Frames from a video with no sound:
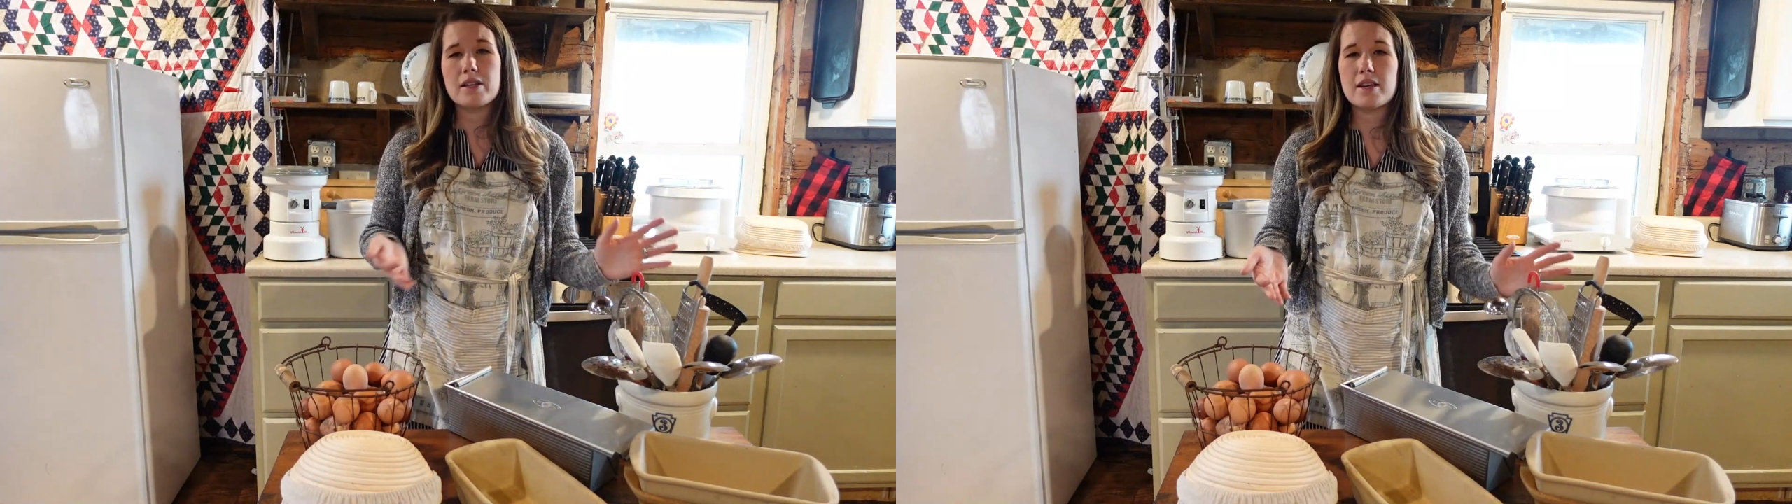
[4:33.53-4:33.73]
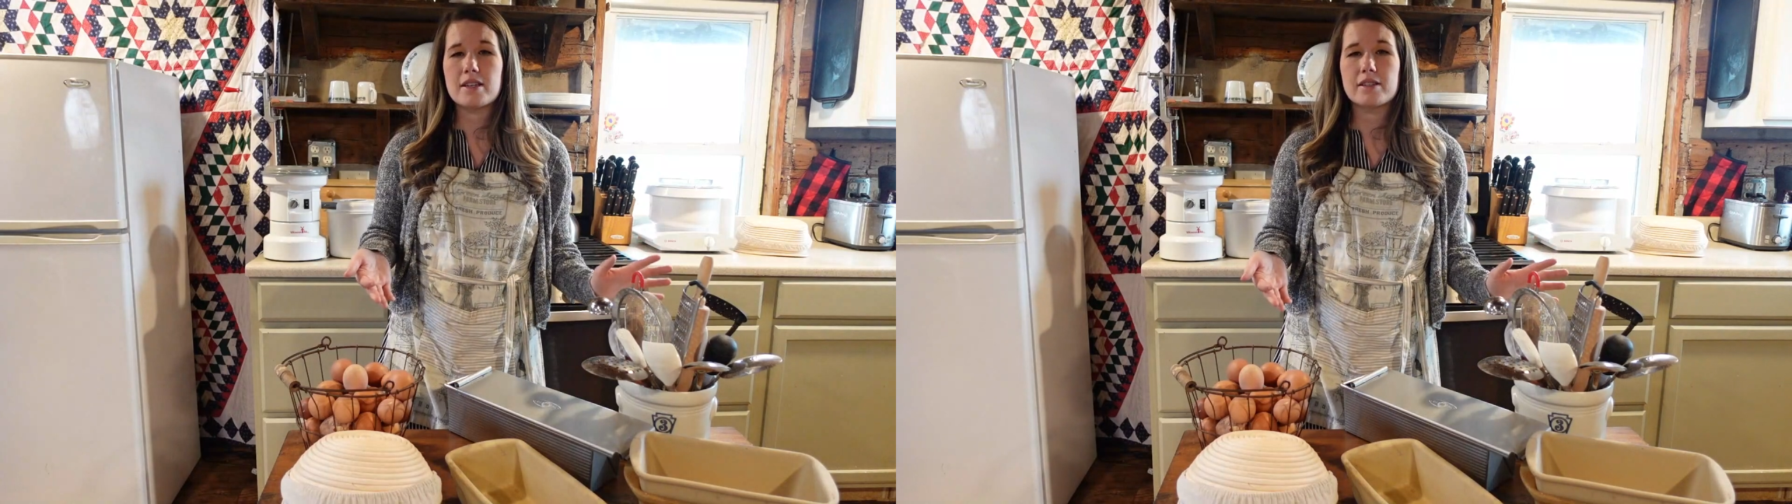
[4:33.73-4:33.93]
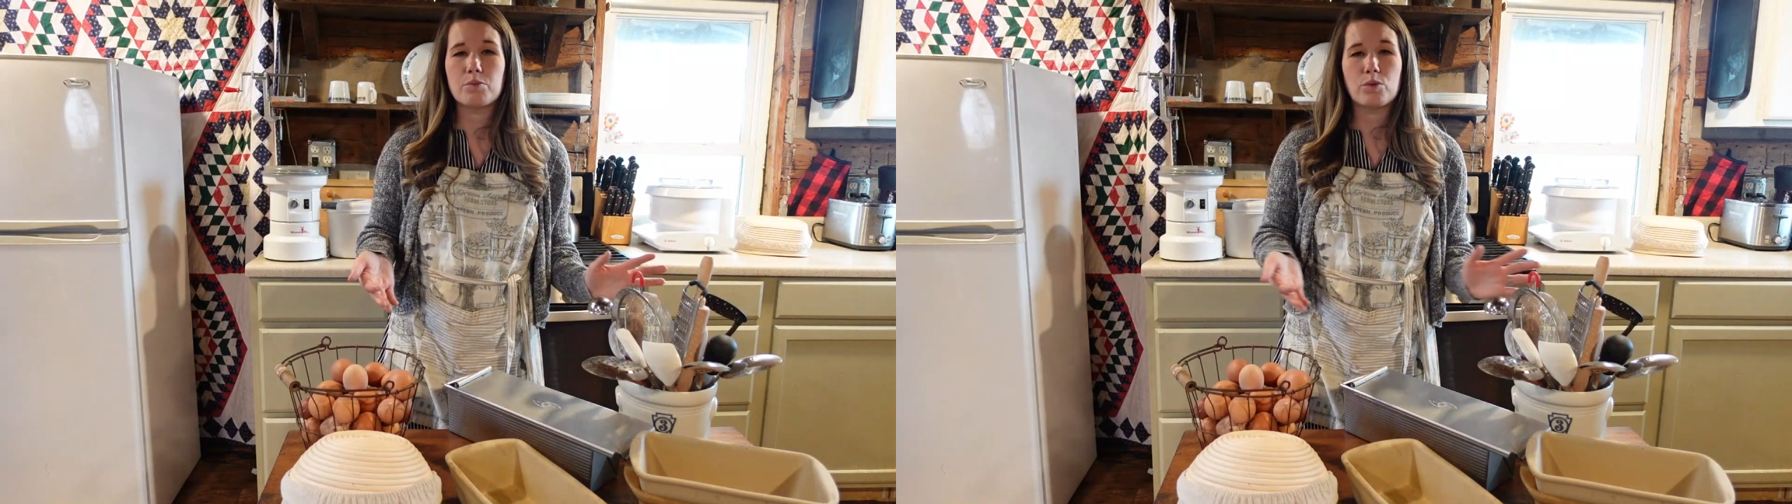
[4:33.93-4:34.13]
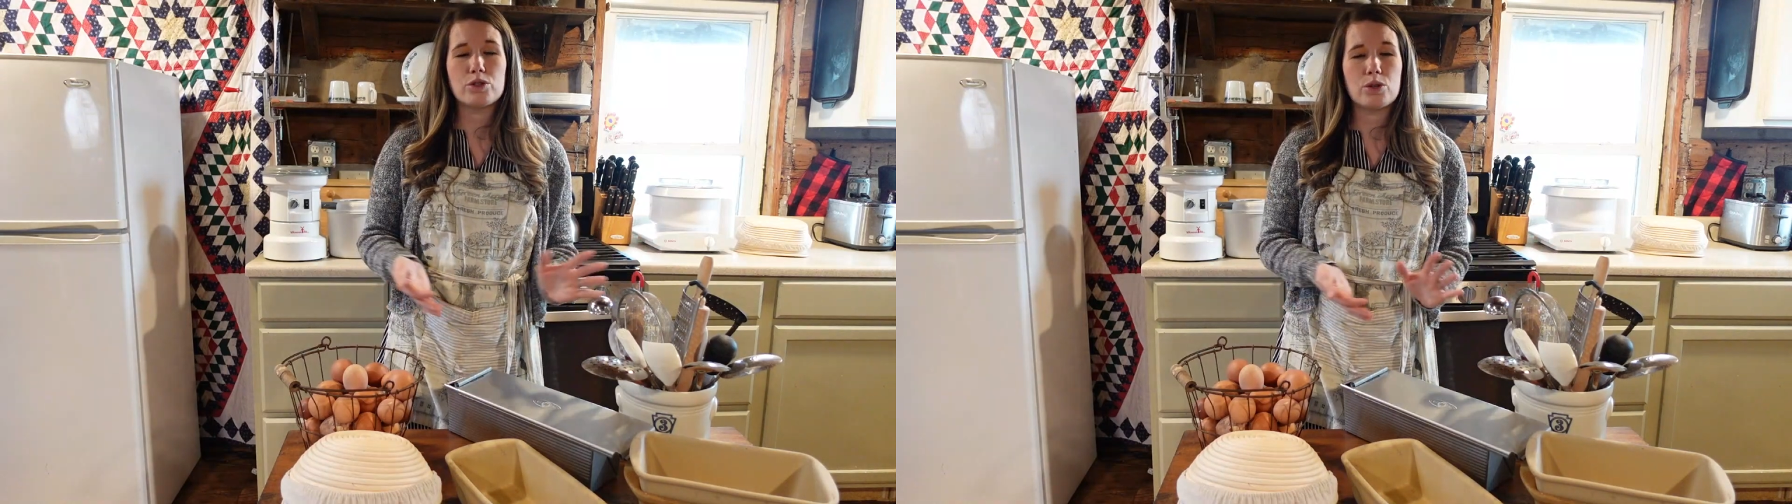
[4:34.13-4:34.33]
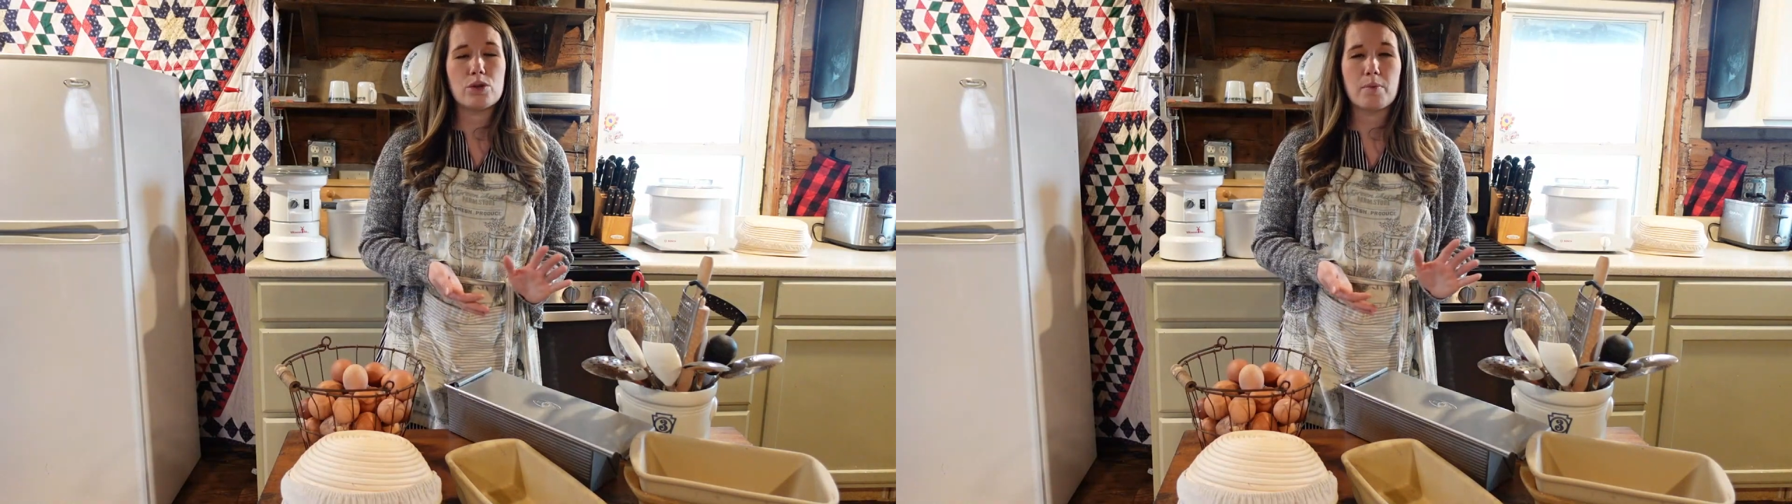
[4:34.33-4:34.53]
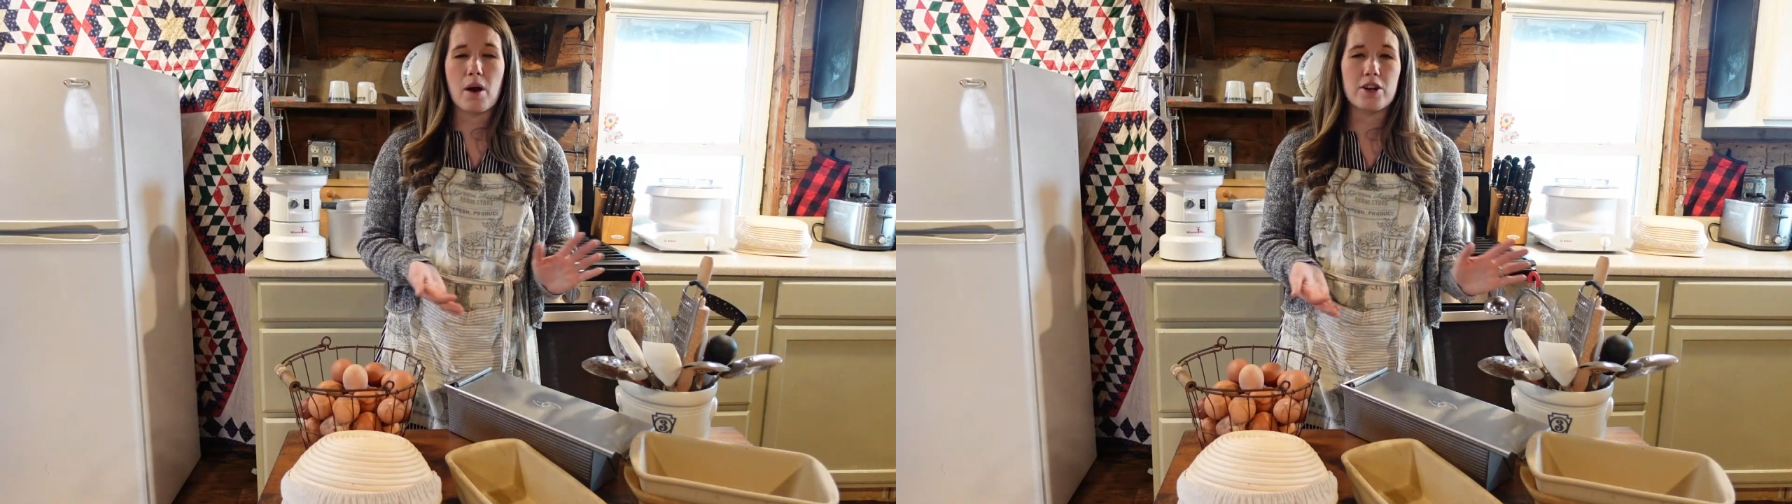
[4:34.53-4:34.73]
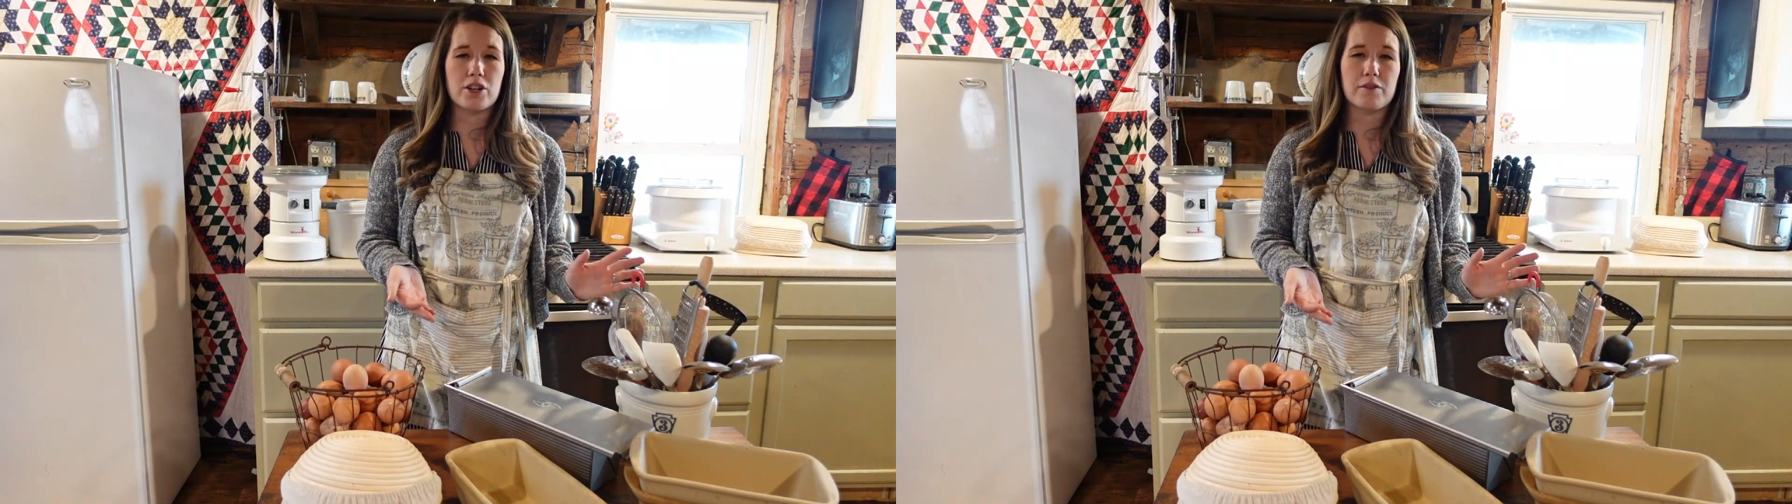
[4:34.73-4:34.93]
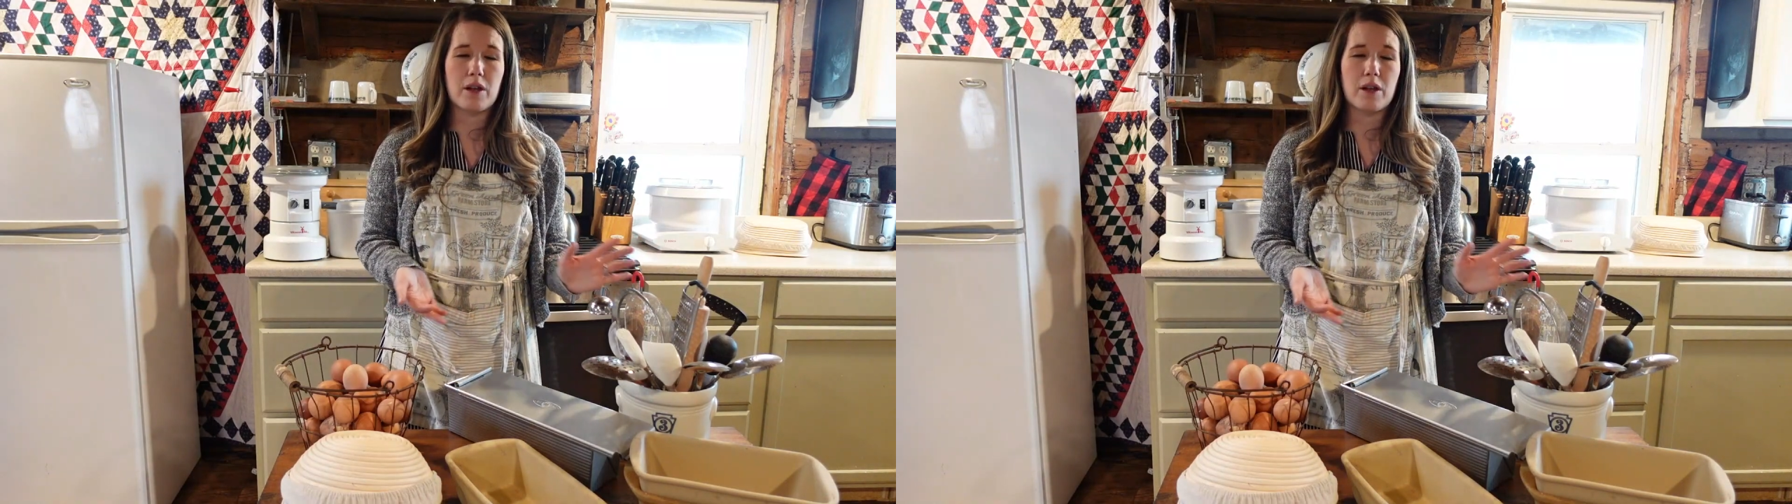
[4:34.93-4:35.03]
yeast will do the project.